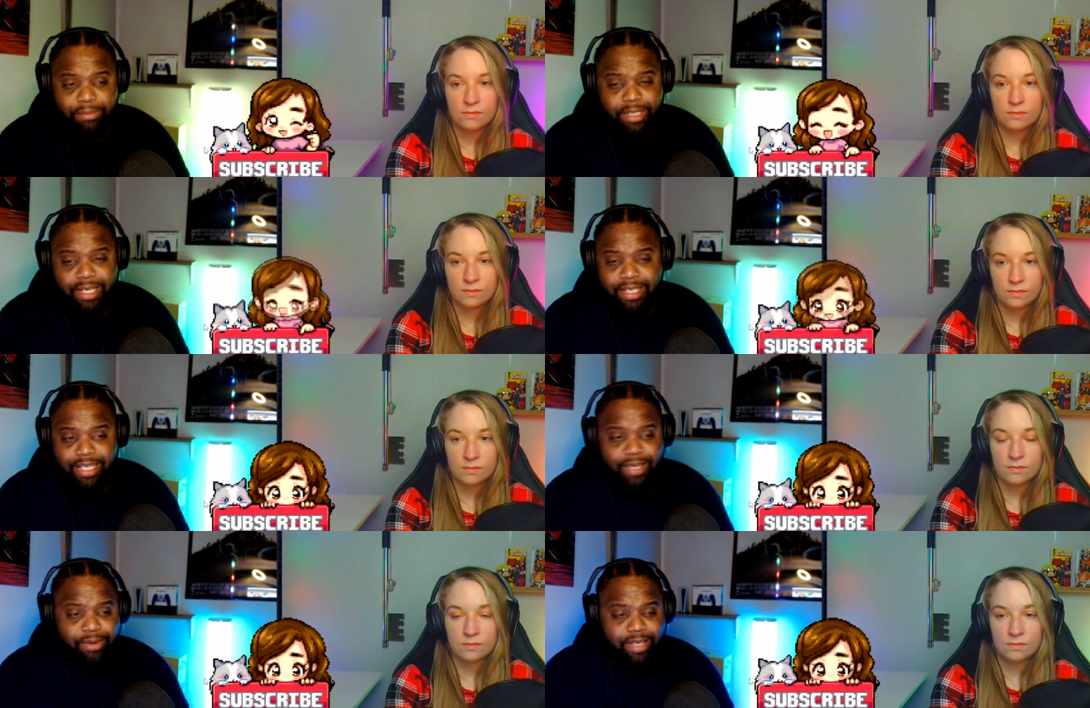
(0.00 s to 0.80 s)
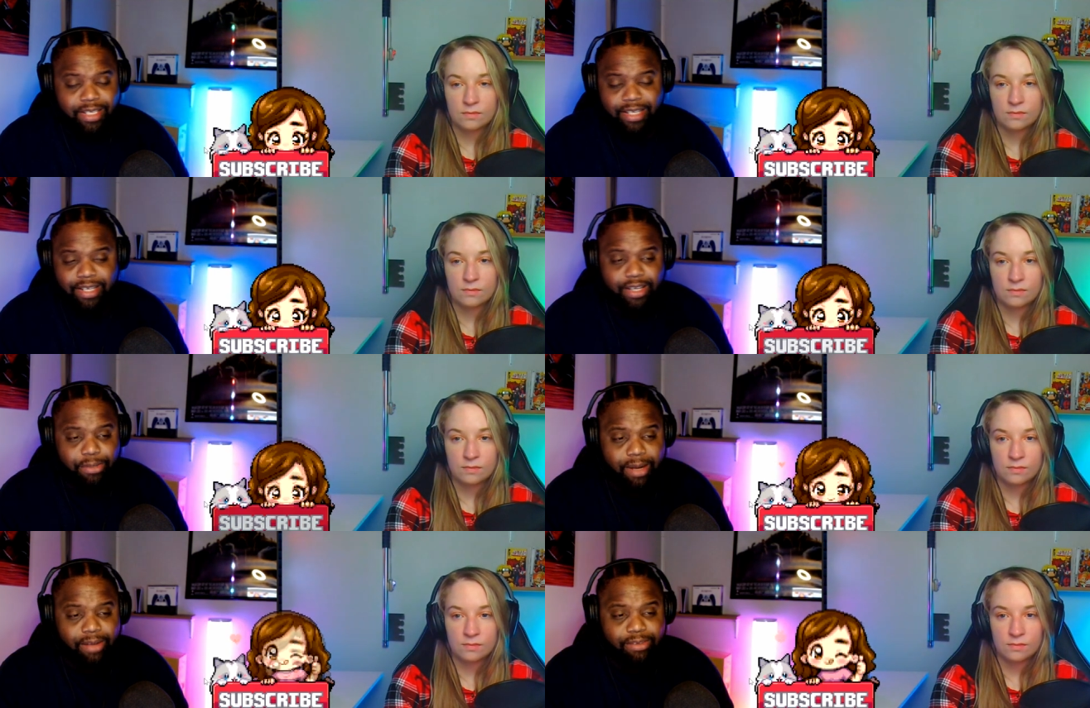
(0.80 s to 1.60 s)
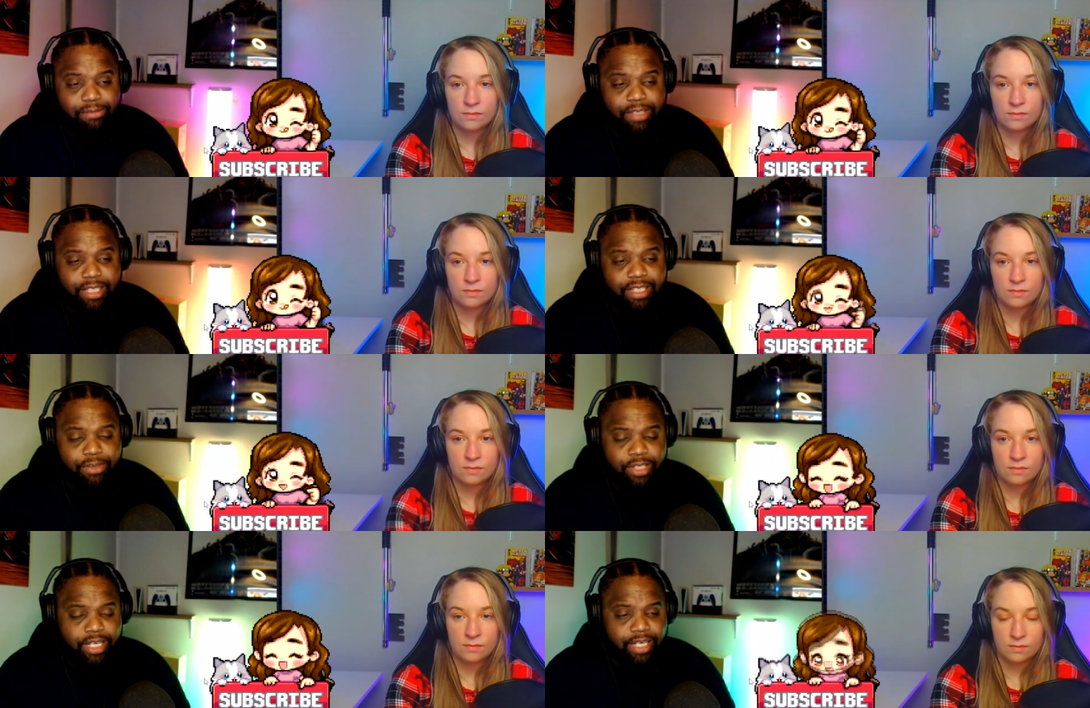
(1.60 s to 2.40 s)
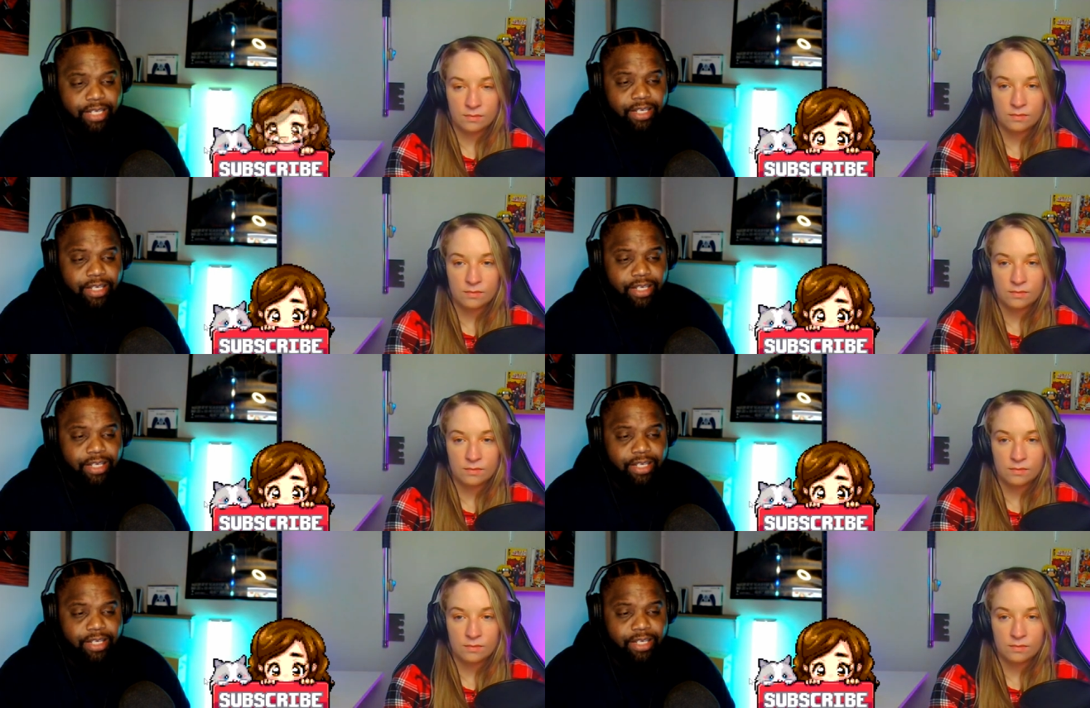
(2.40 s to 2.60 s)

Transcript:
Speaker 1: Because he didn't, he said it's another mouth to feed. And he was like,